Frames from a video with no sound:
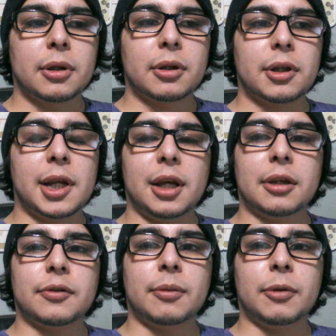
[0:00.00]
today
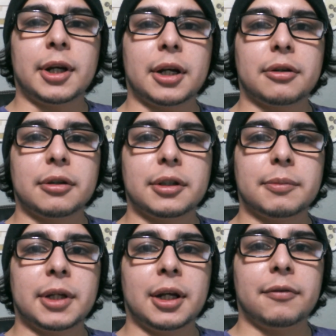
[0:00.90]
someone actually
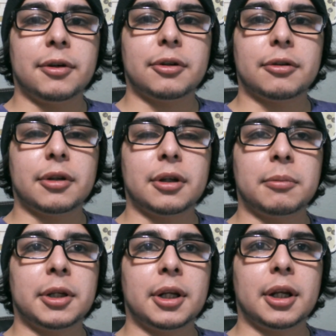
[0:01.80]
seemed kind of interested in
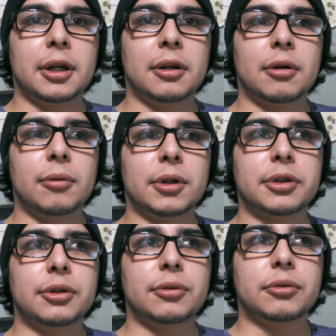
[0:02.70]
me, and I didn't know what to
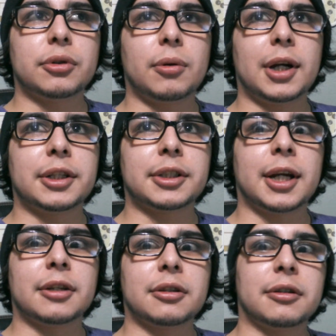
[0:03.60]
do, so I just
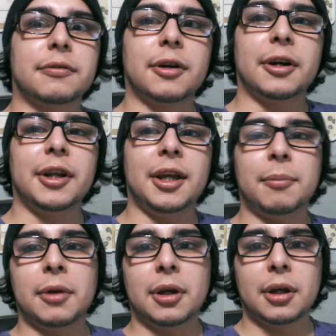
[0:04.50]
asked her for her name.
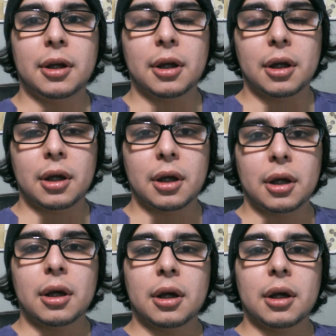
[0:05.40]

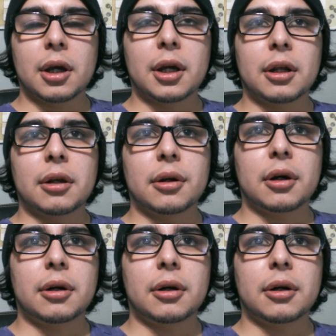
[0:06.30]
And